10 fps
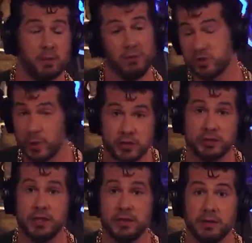Well,
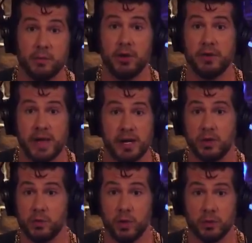Switzerland weren't invaded
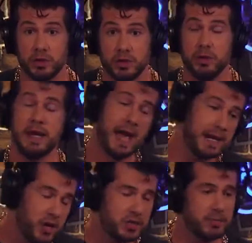during World War II, and I
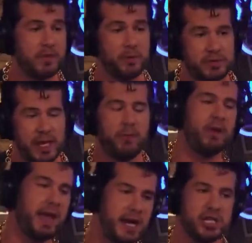know some of you will say,
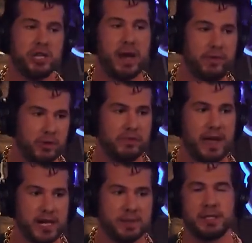well, they had a geographical
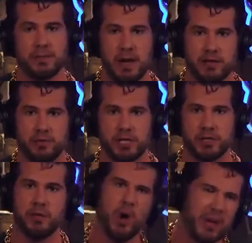advantage because of the mountainous
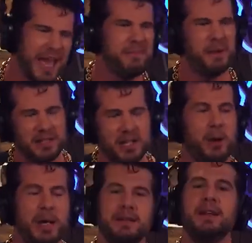regions. Okay, but you know
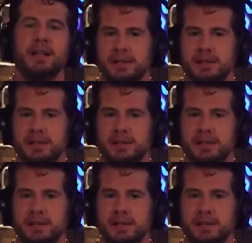what?